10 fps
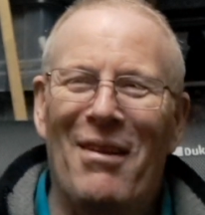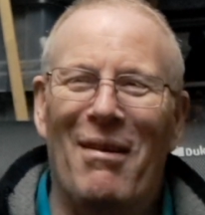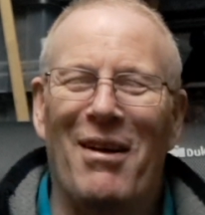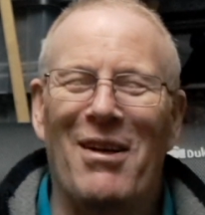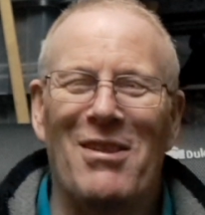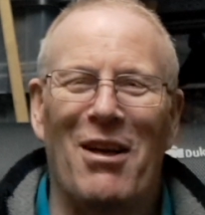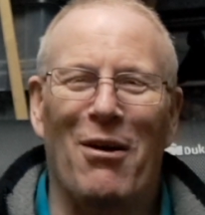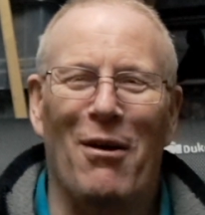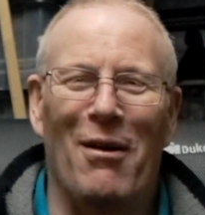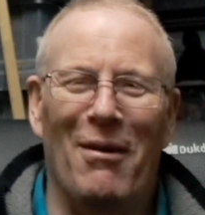because they
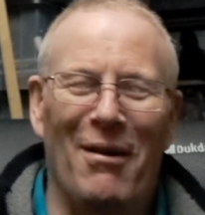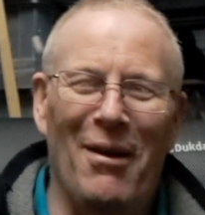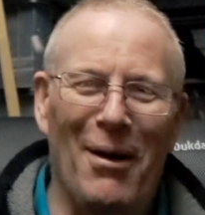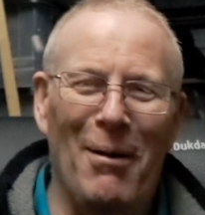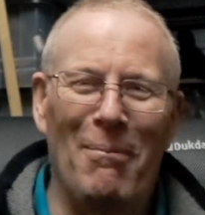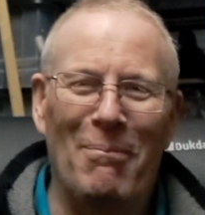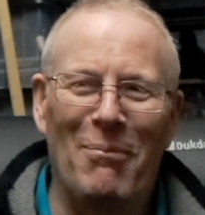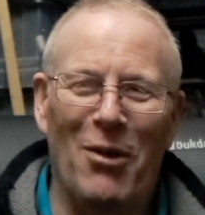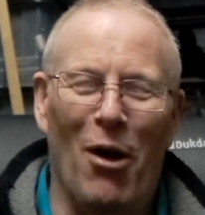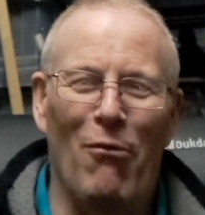got
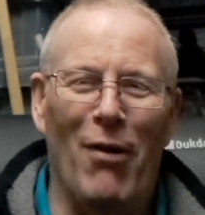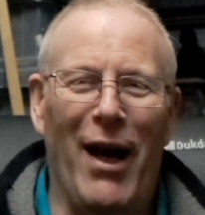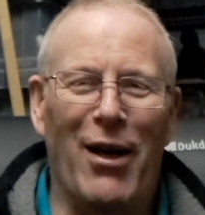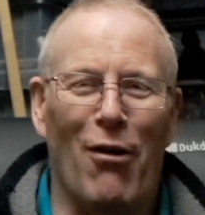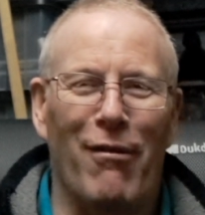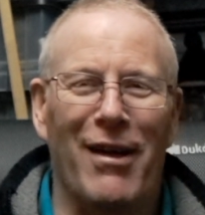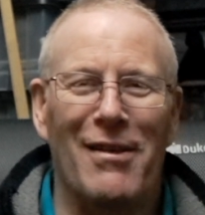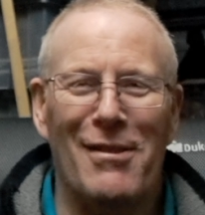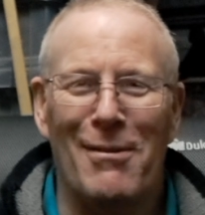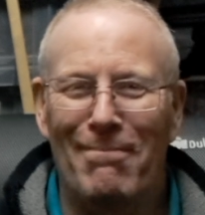like radar
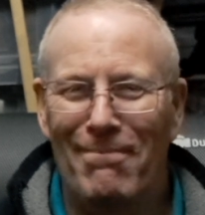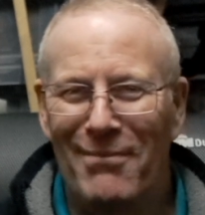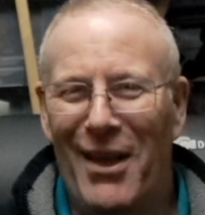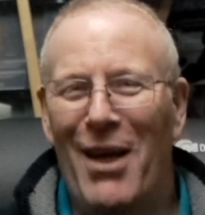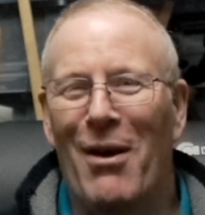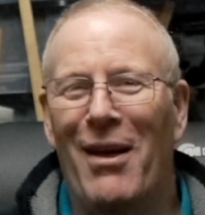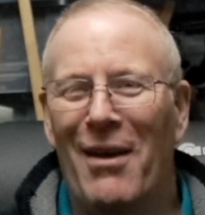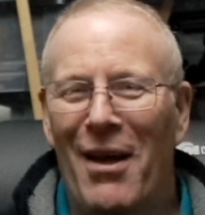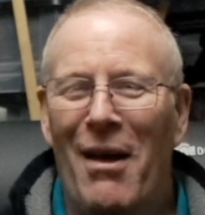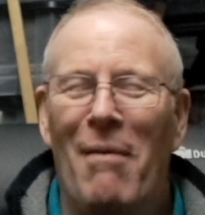ears. Anyway,
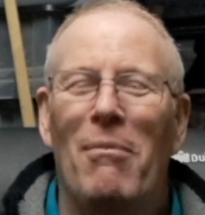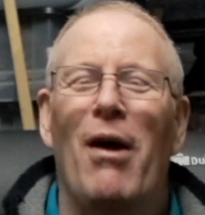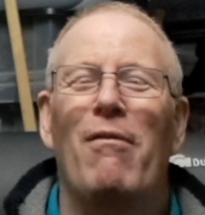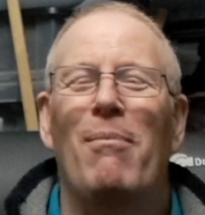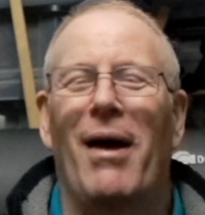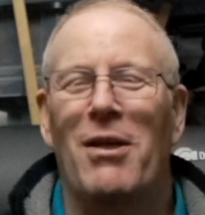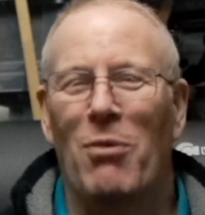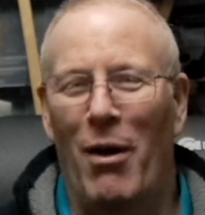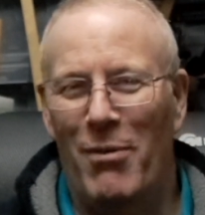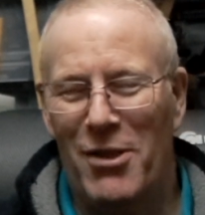moving back to
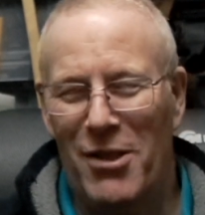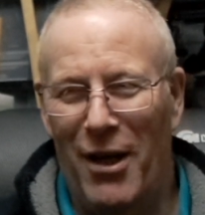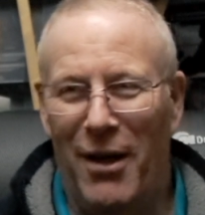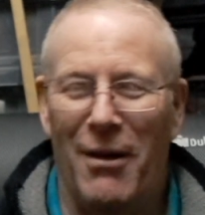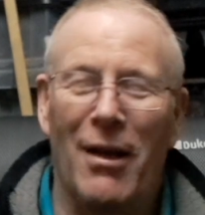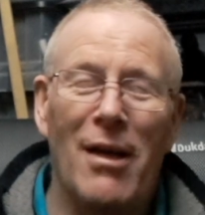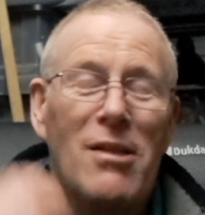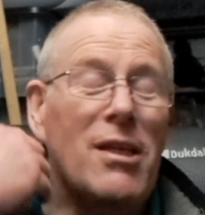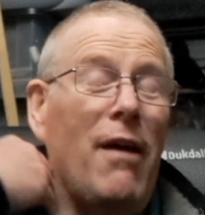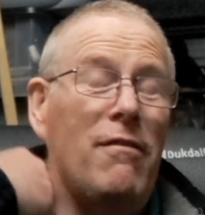where we're saying
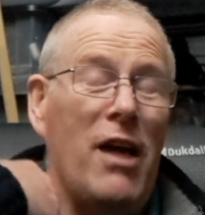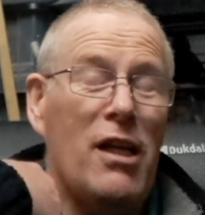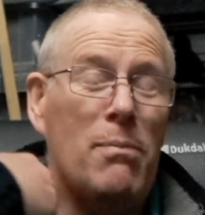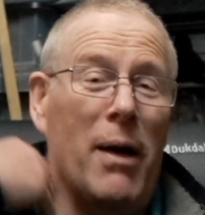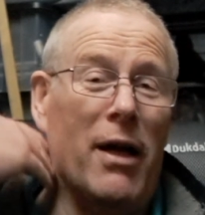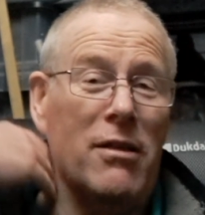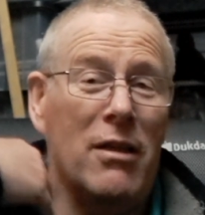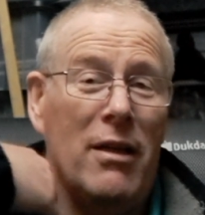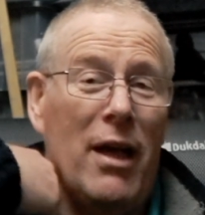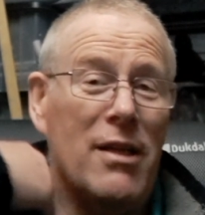safety aspect.
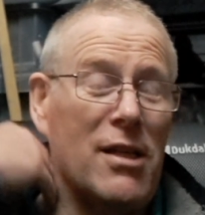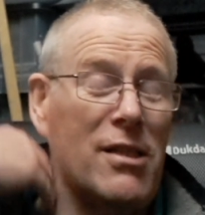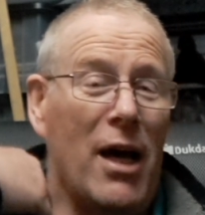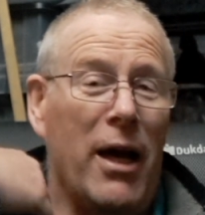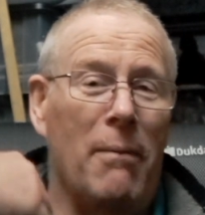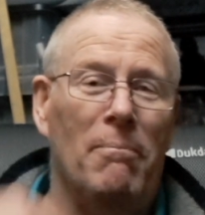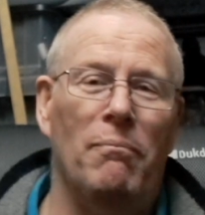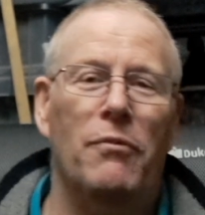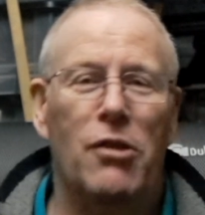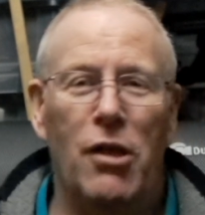As I say,
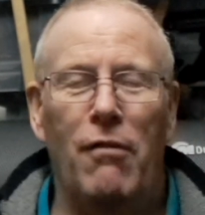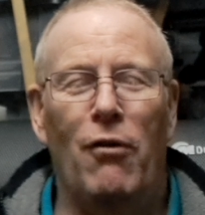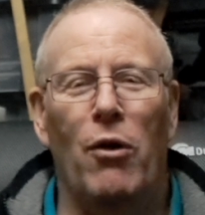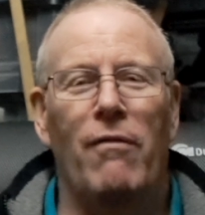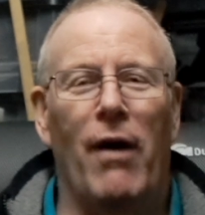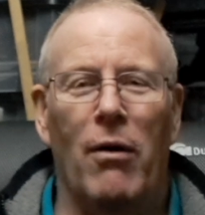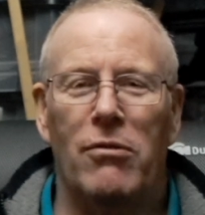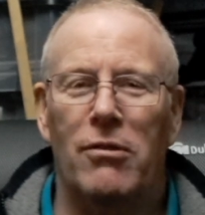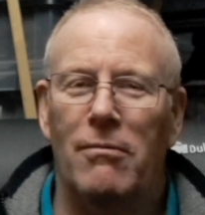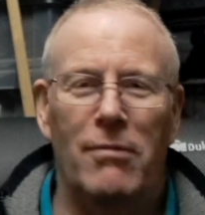240
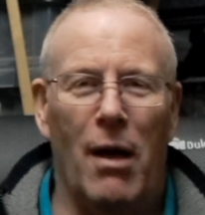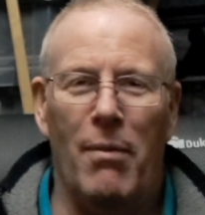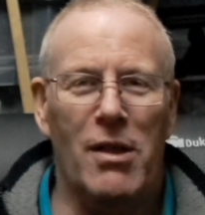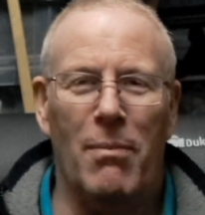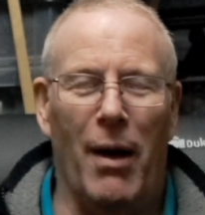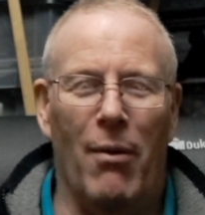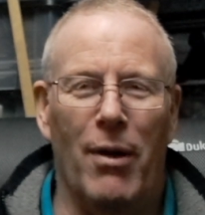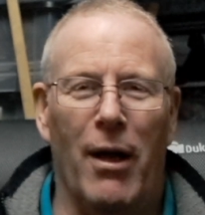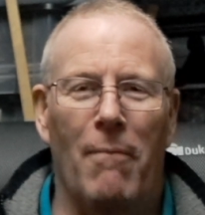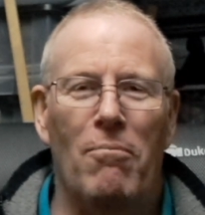volts, don't mess about
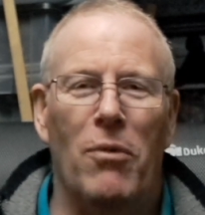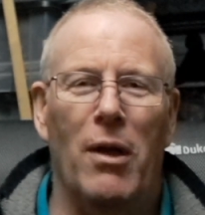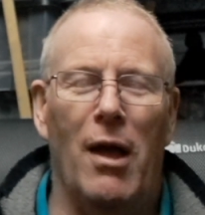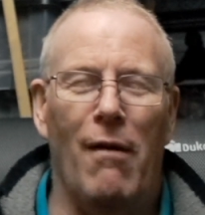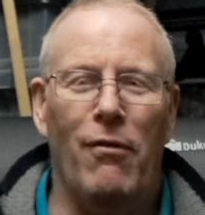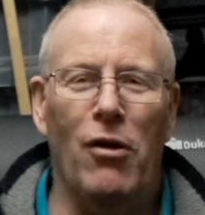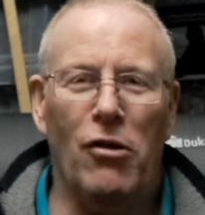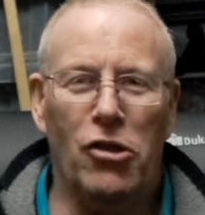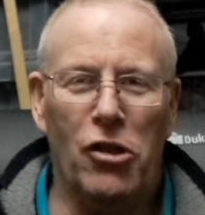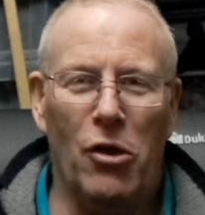with it. If you're
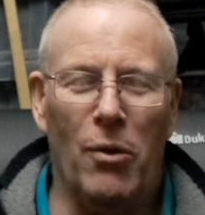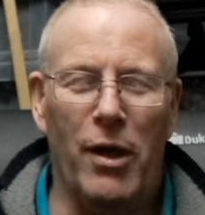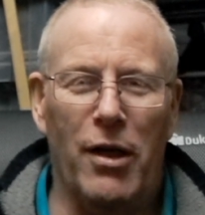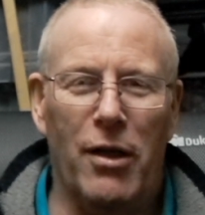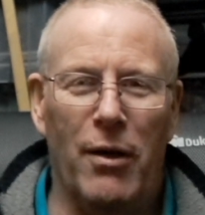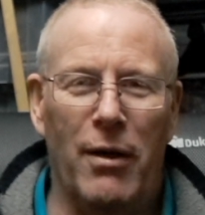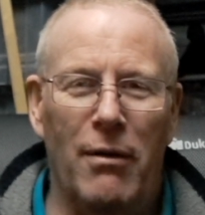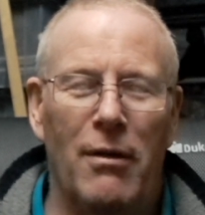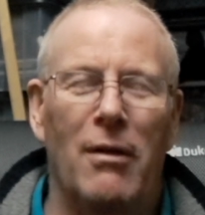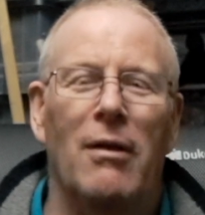not sure what you're doing,
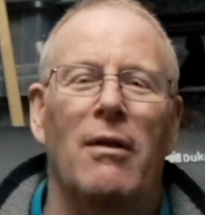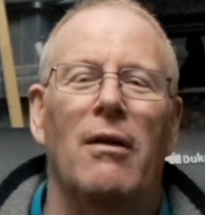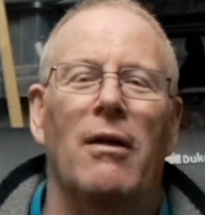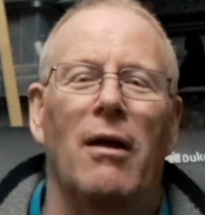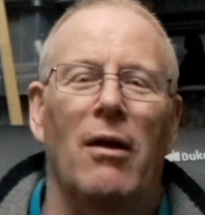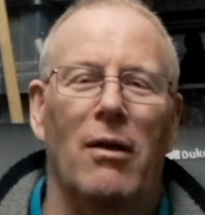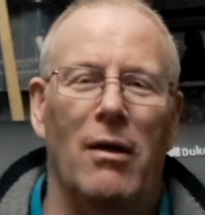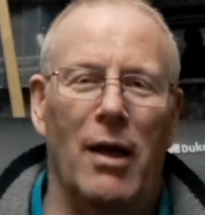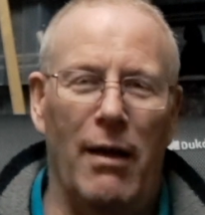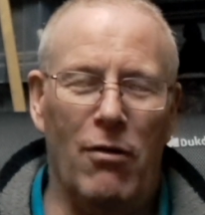
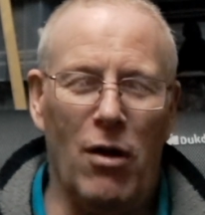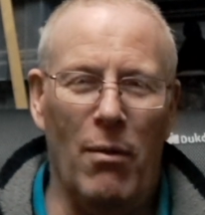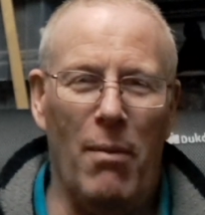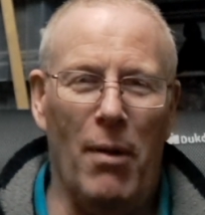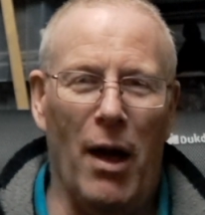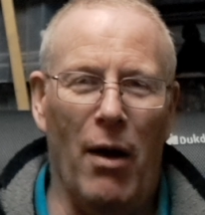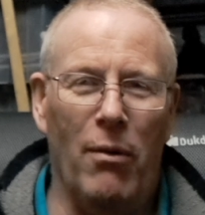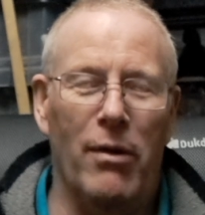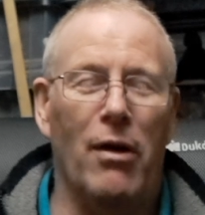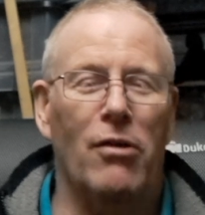leave a comment below
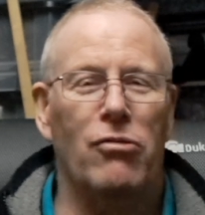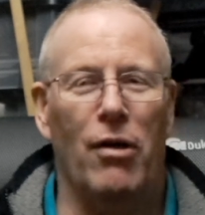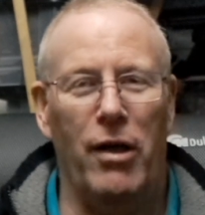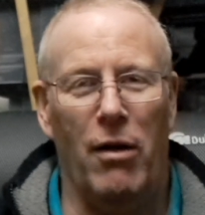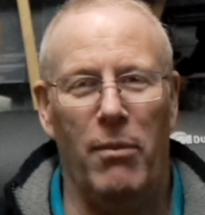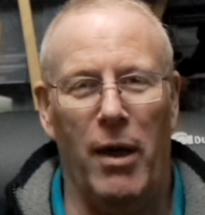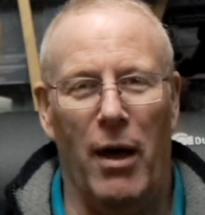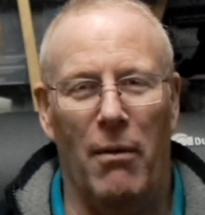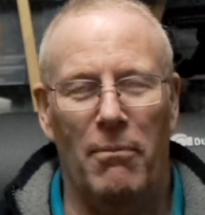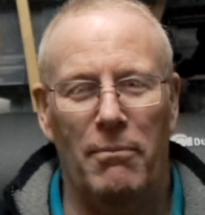and I'll try and help you
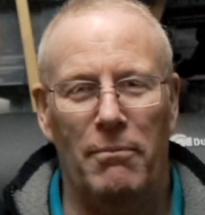out.